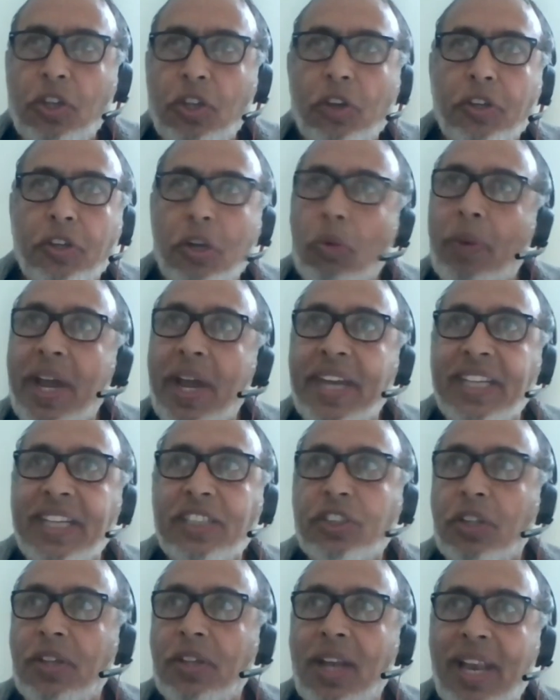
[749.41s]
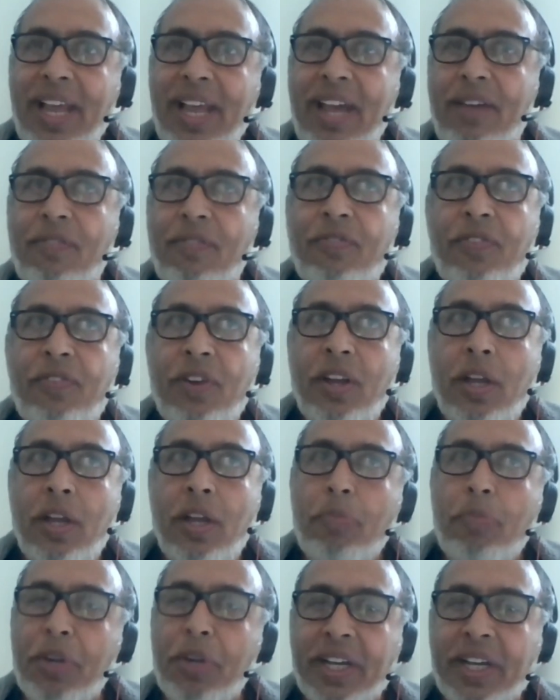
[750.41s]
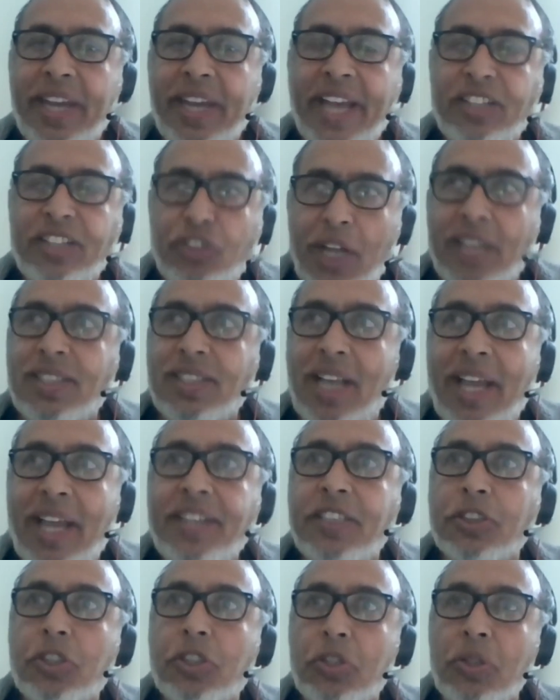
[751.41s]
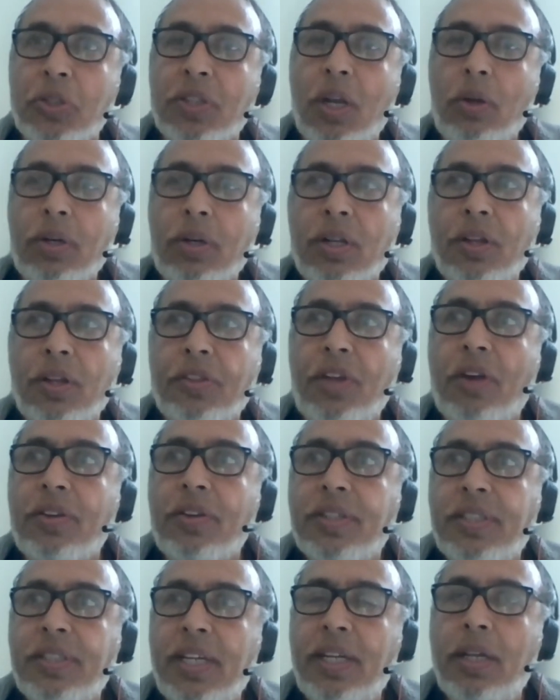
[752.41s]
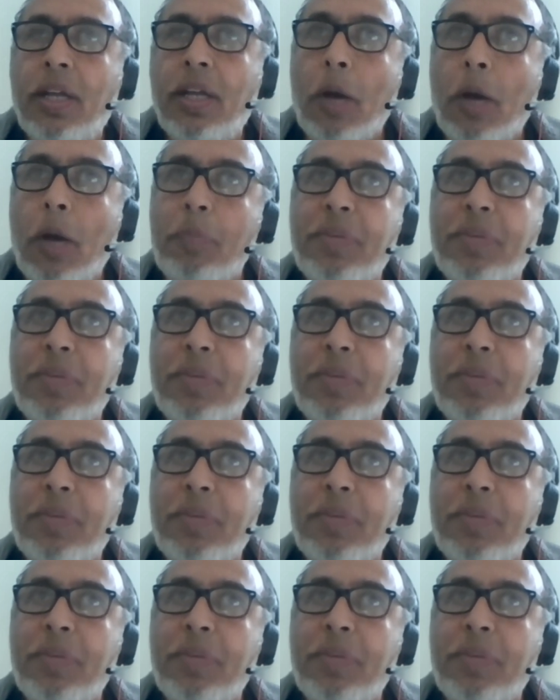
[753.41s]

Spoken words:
You don't know where each other live, but you can exchange letters through the local authority,